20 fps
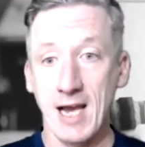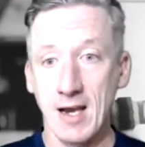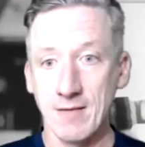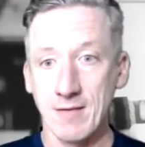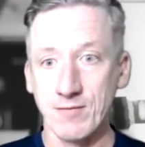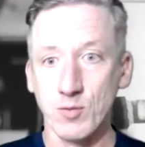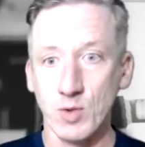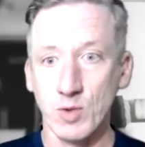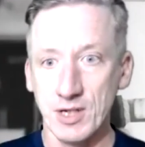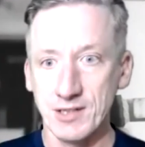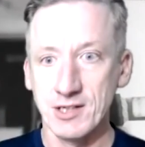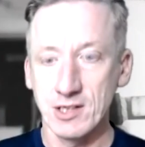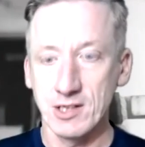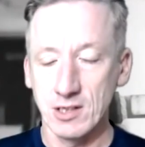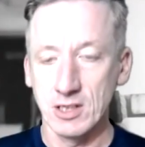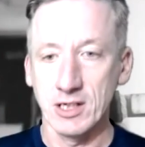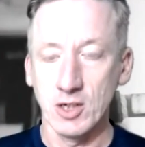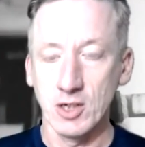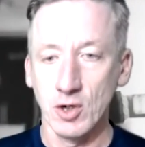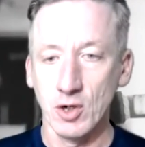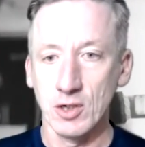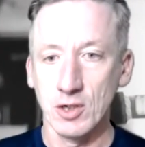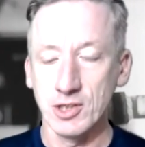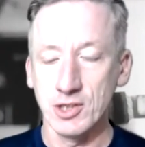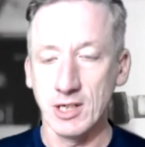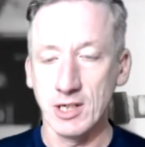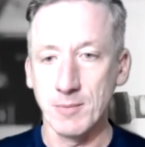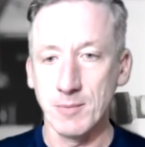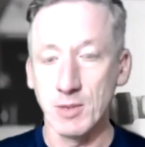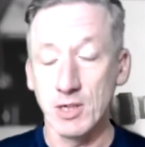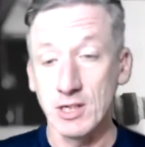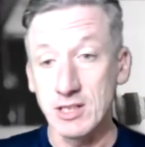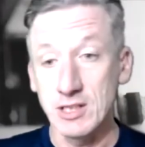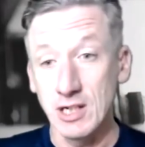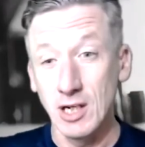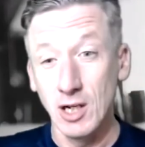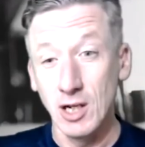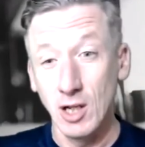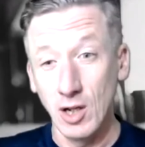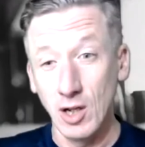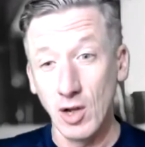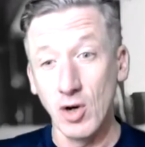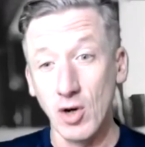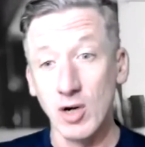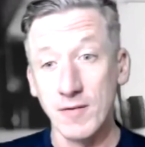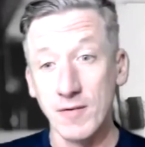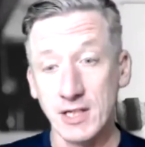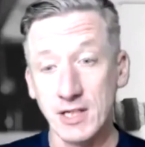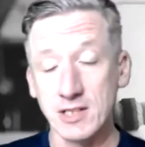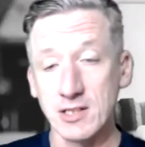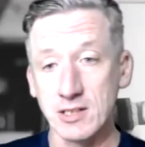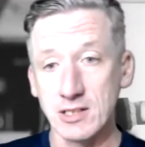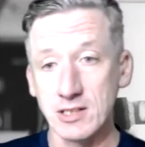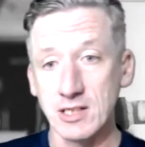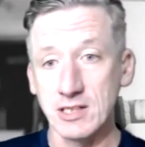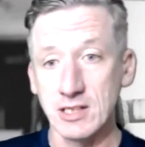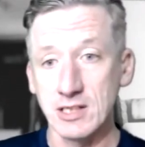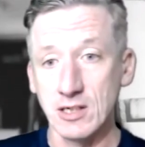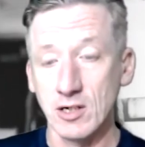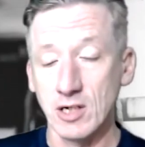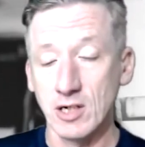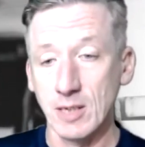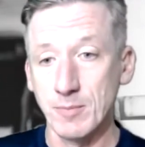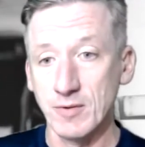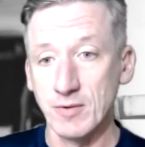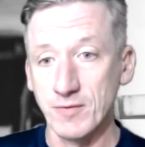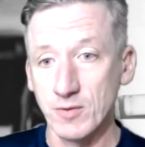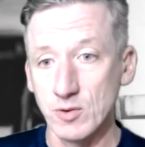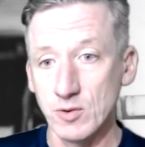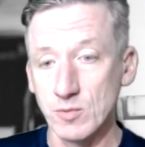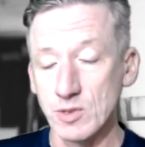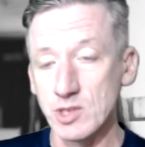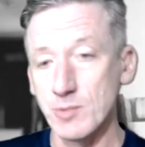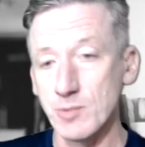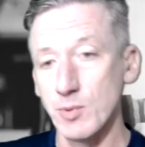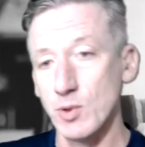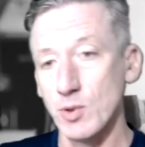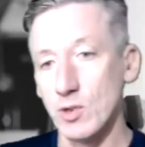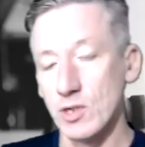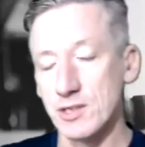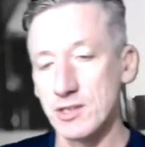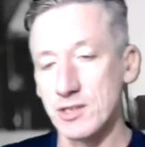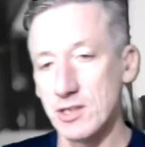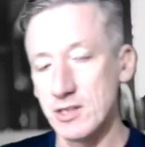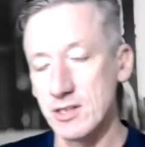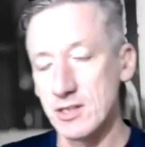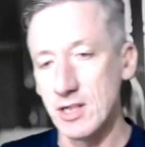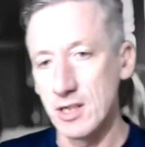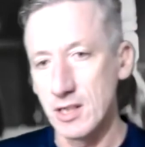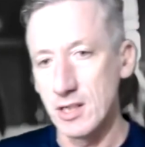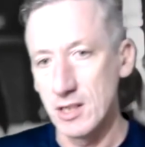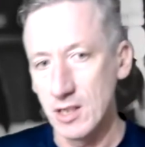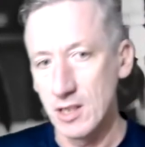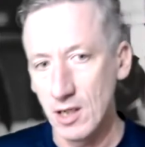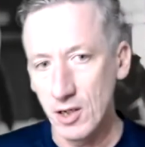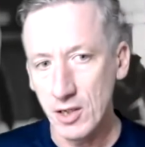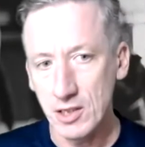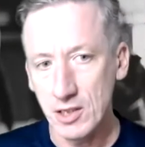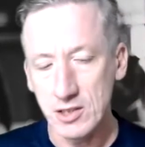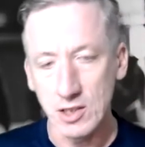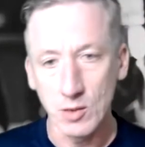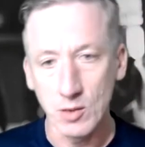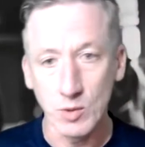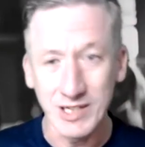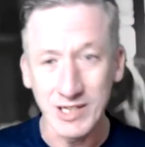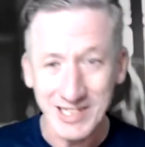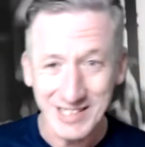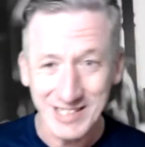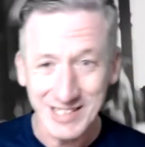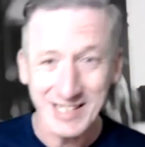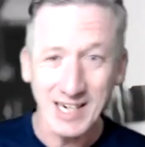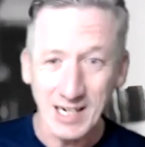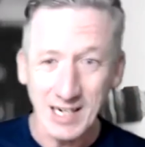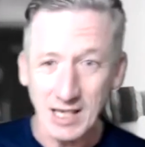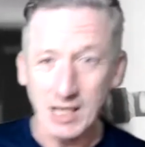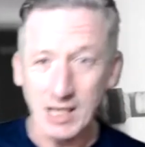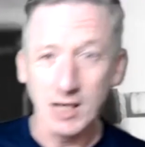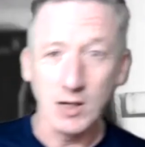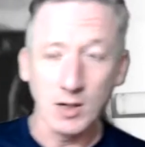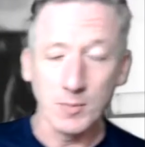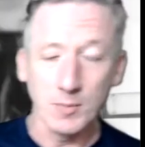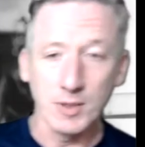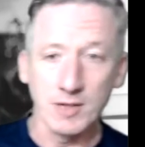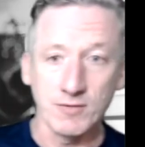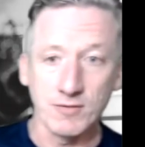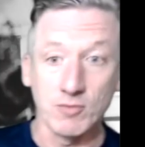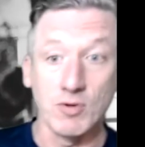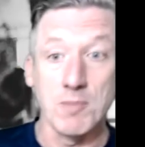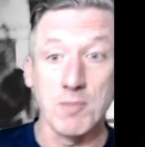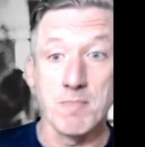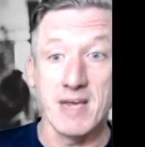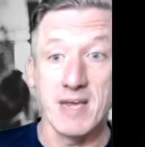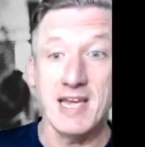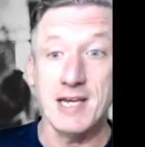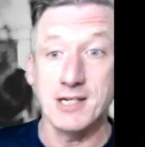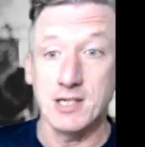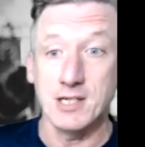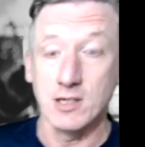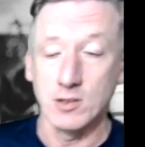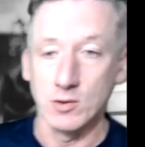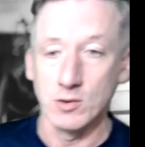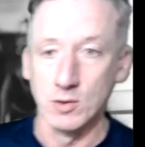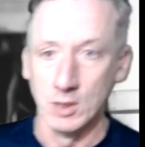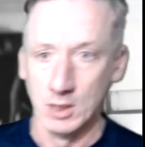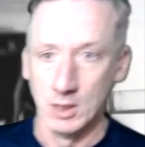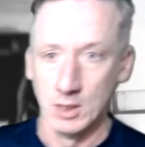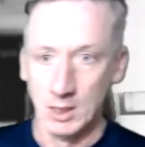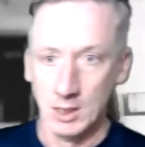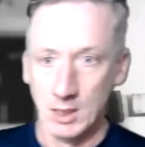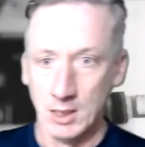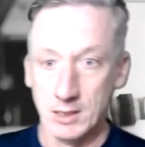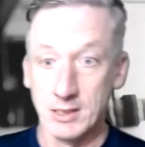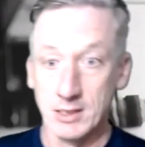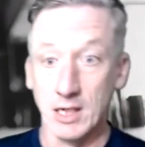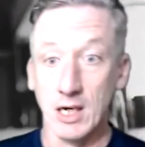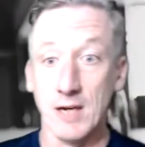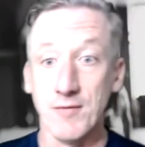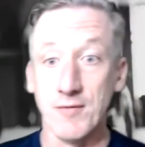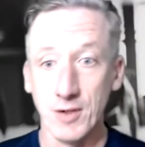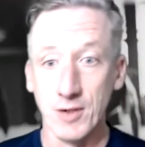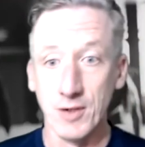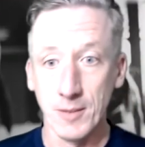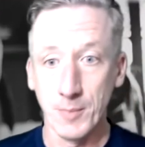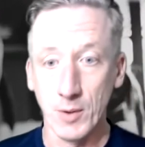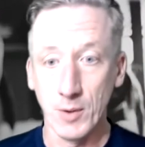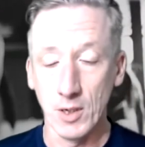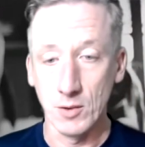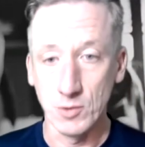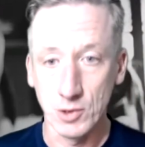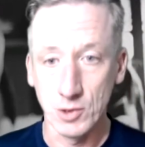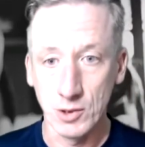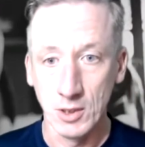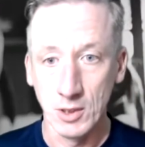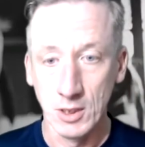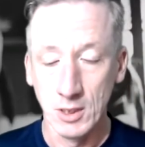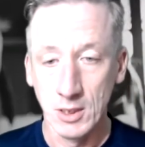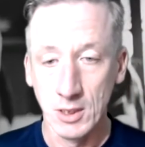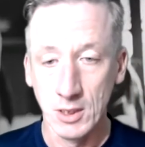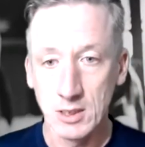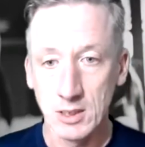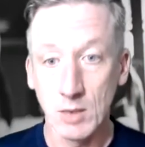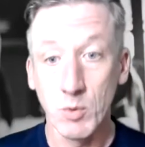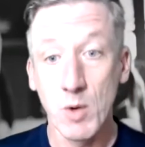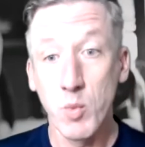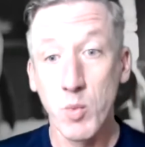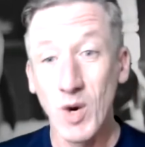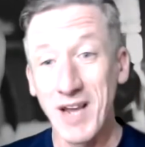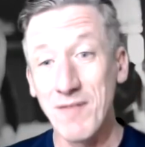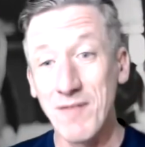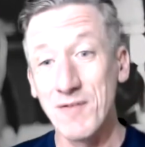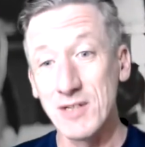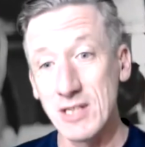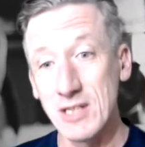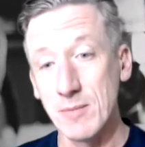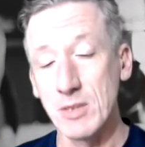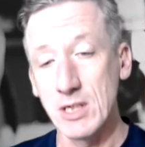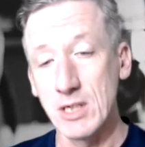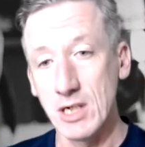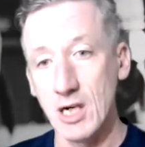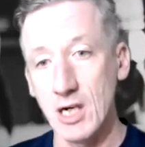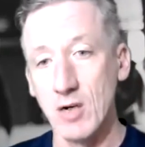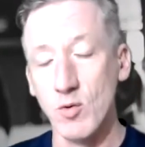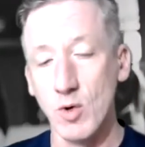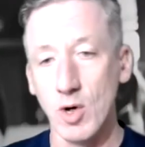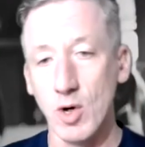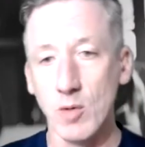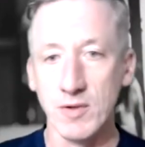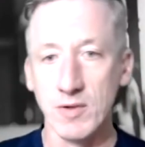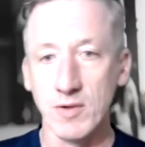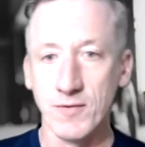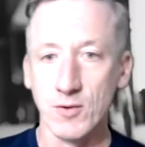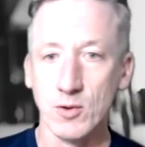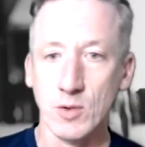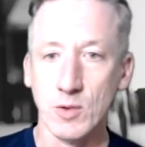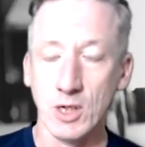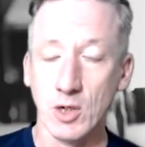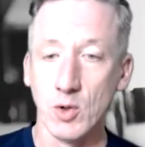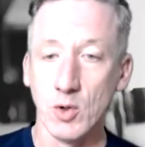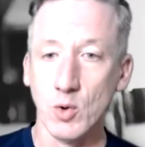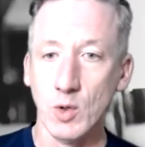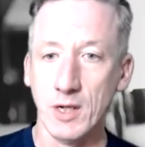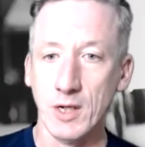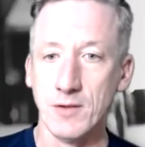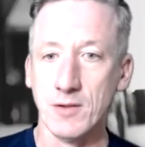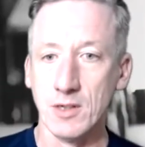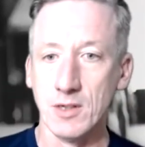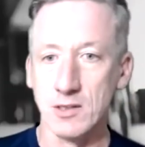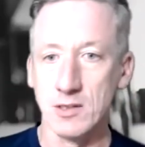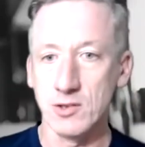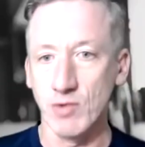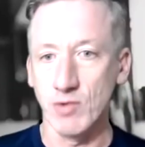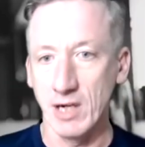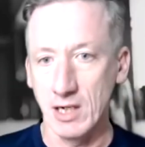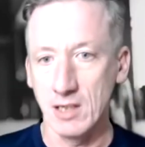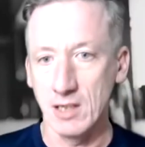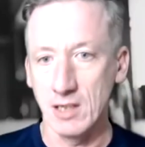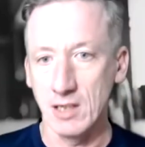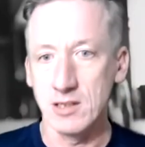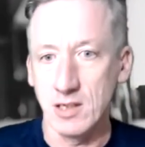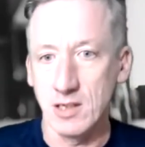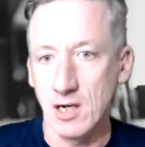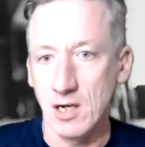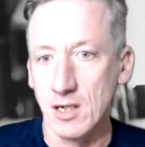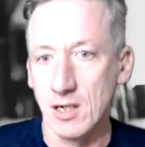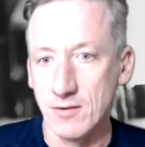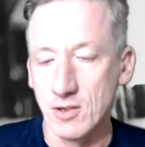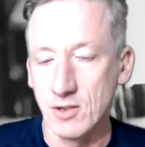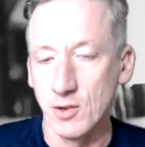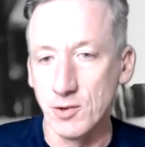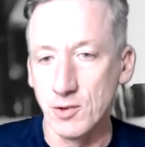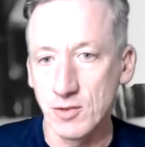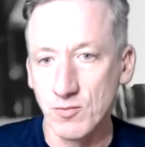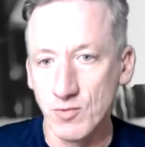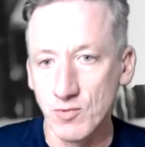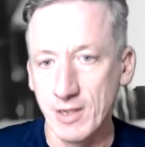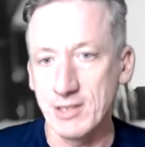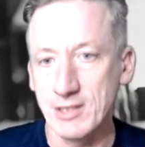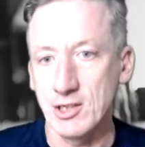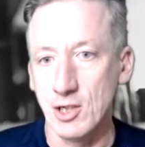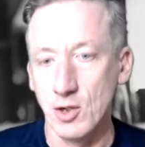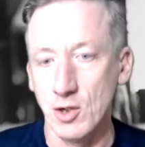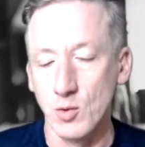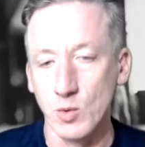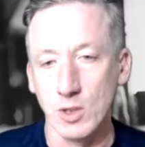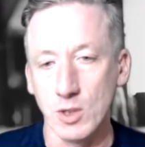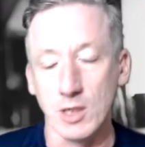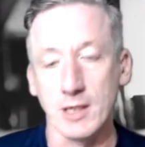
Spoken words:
with psychology, because in a lot of instances in high performance sport, as Duncan alluded to, we're still in a little bit of a remedial delivery approach. So we wait for something to go wrong before we call in the shrink to kind of do some rescue work.